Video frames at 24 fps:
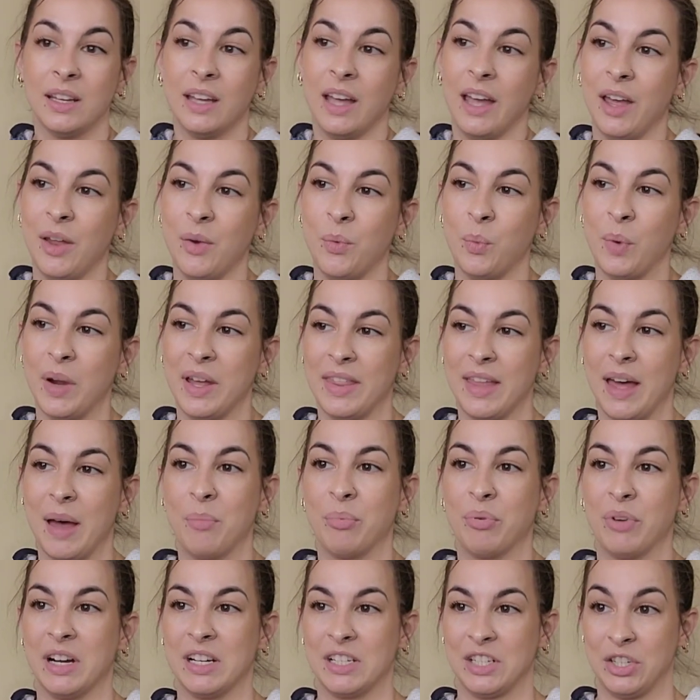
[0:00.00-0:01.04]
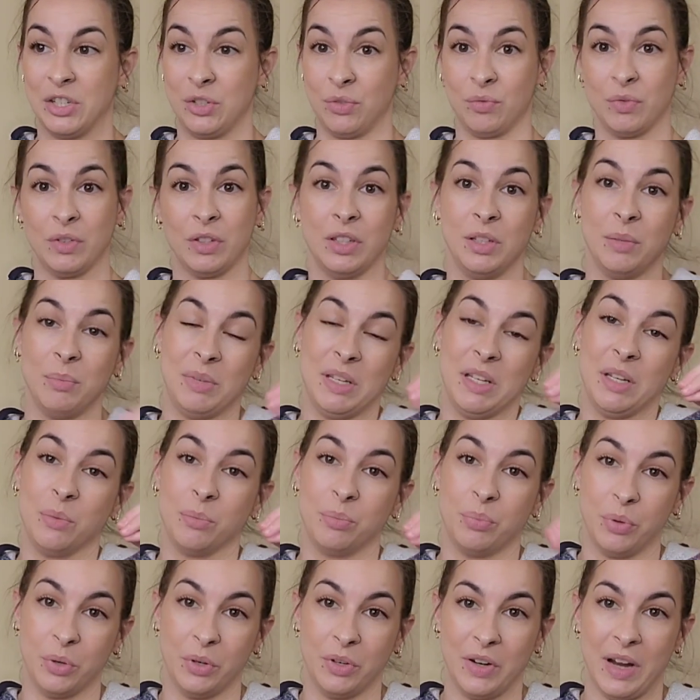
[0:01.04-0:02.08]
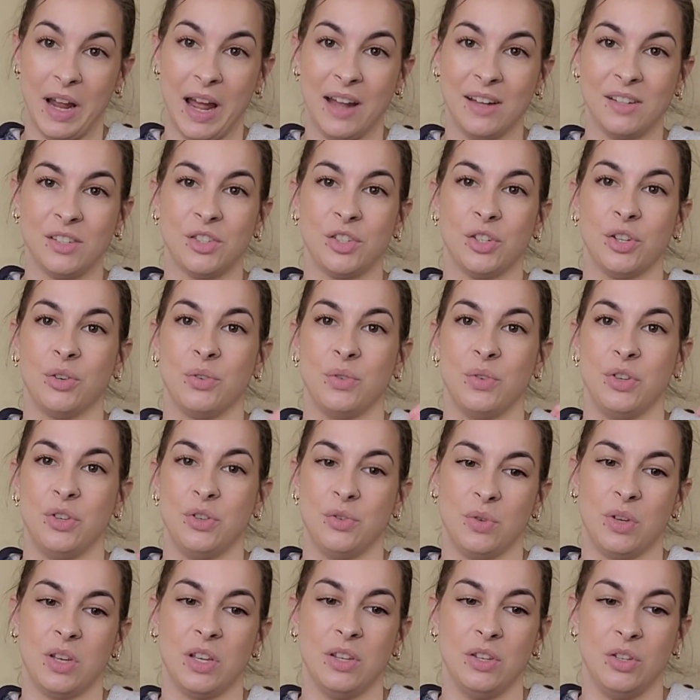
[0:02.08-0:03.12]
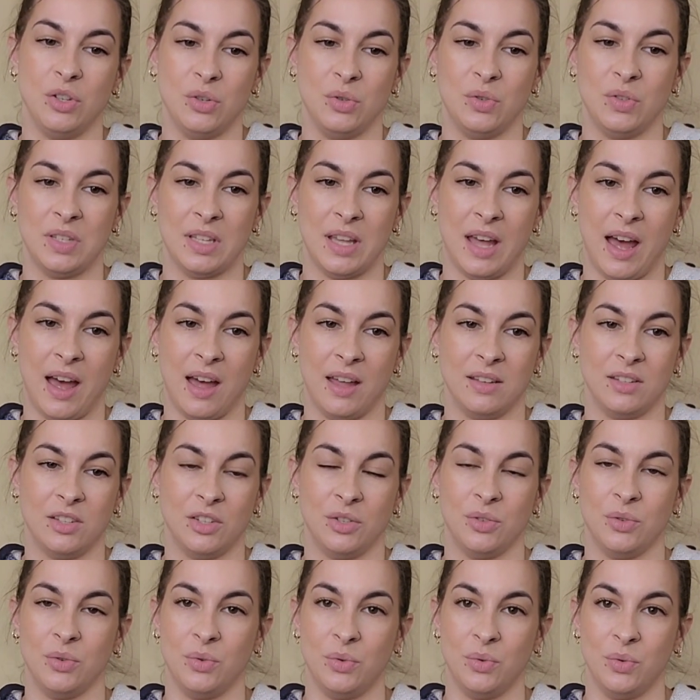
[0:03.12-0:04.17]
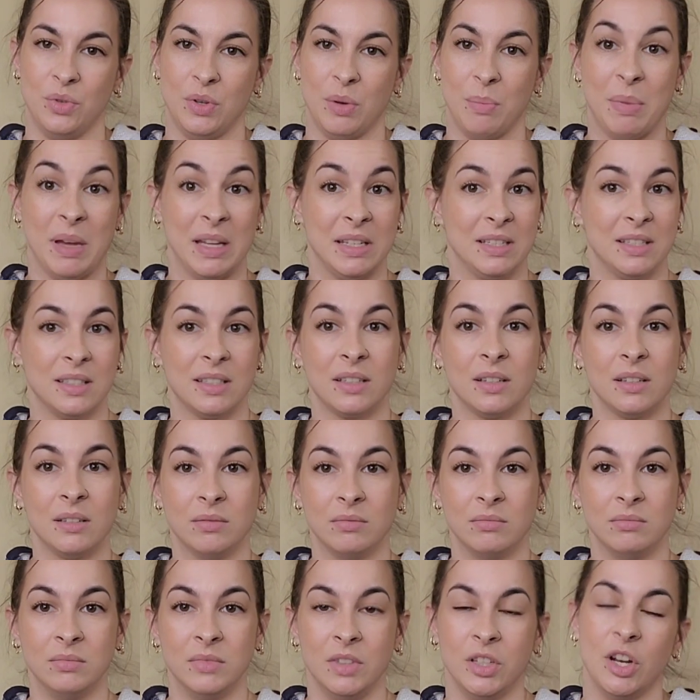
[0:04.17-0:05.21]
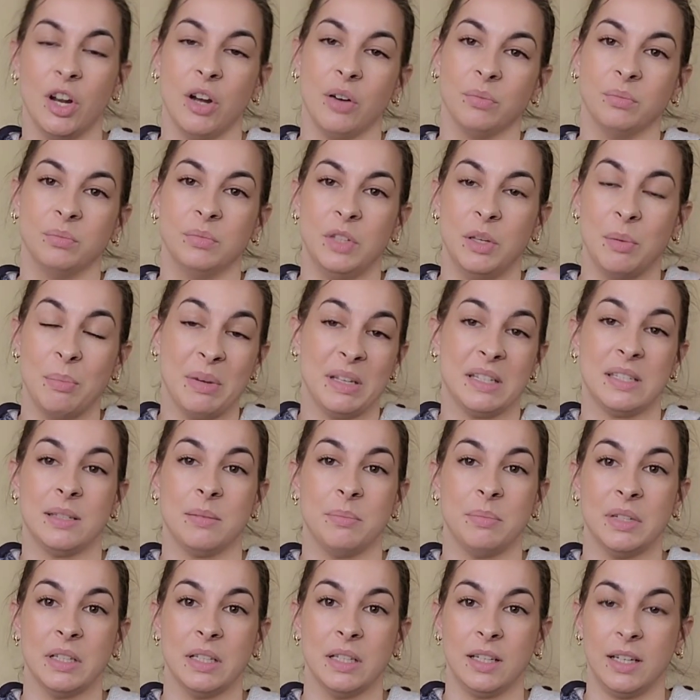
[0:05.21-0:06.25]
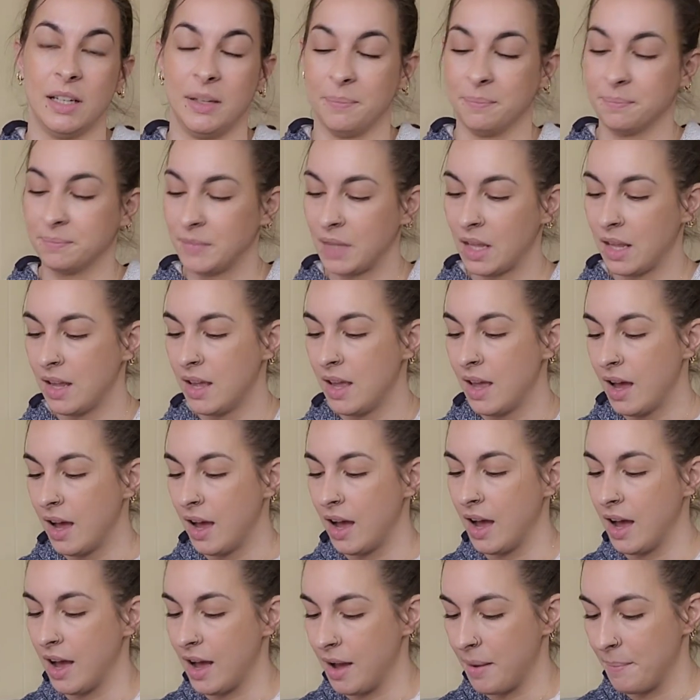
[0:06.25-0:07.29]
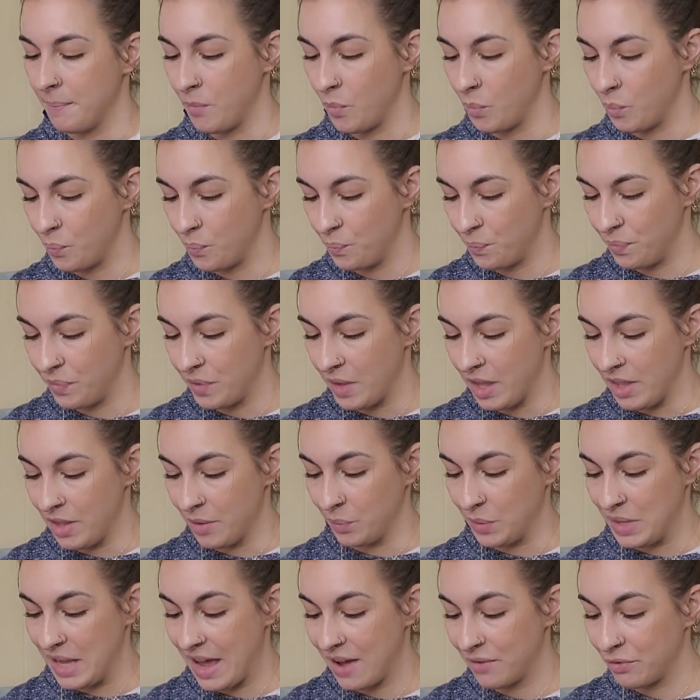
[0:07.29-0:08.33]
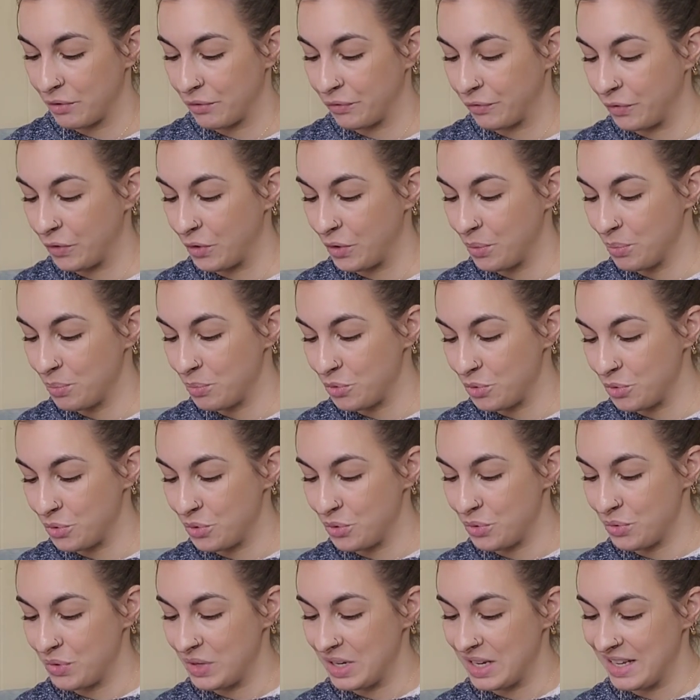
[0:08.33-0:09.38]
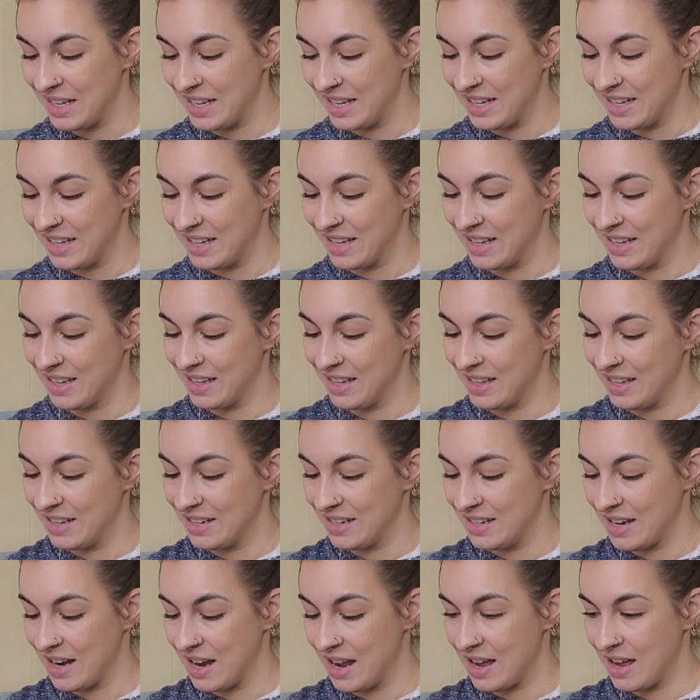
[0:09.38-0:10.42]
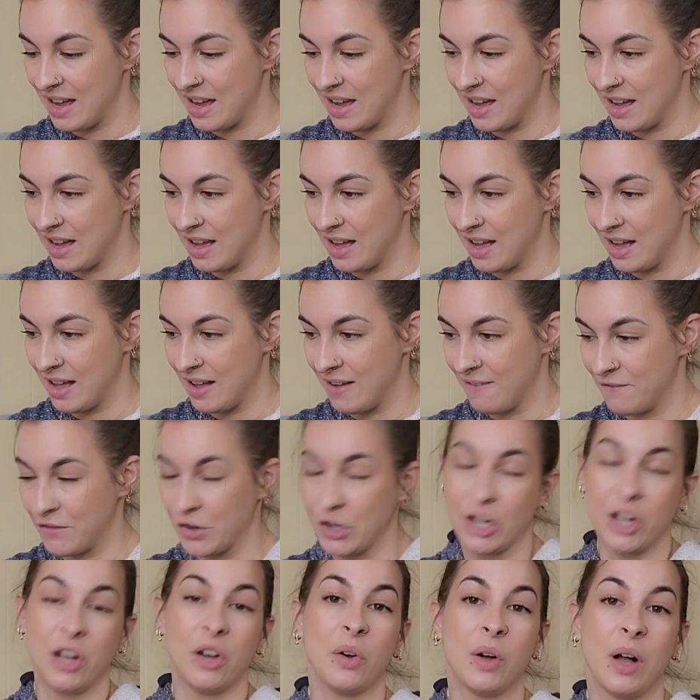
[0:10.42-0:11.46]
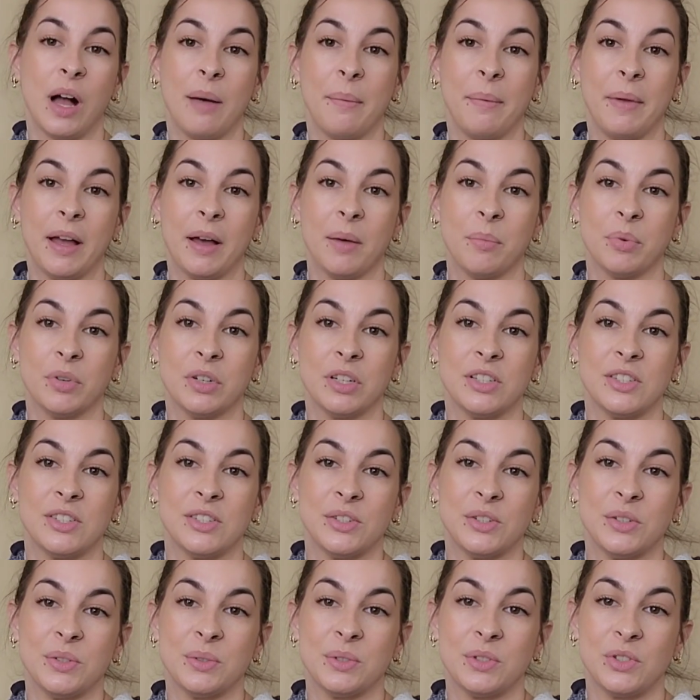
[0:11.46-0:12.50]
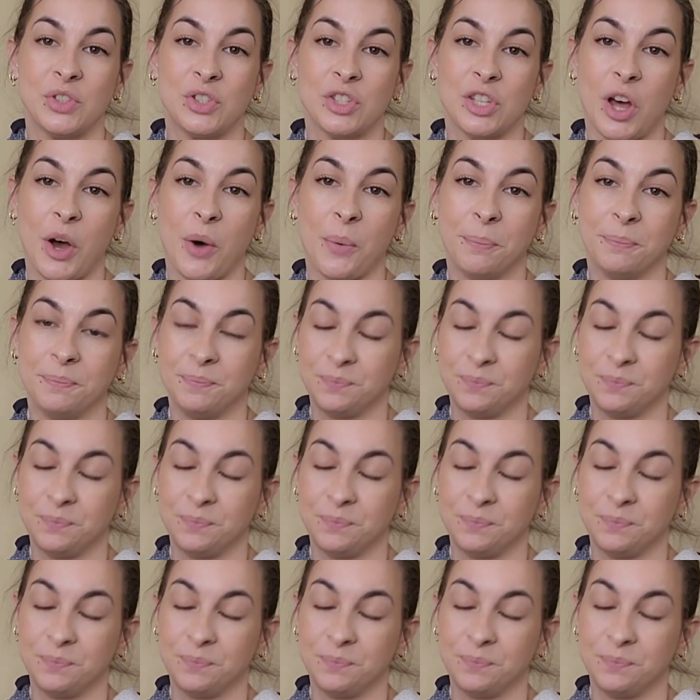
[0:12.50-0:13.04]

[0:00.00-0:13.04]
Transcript: and where that pressure is really being put at. So you can use that to your best, you know, your best ability. And then we have a full moon in Virgo coming up pretty soon. So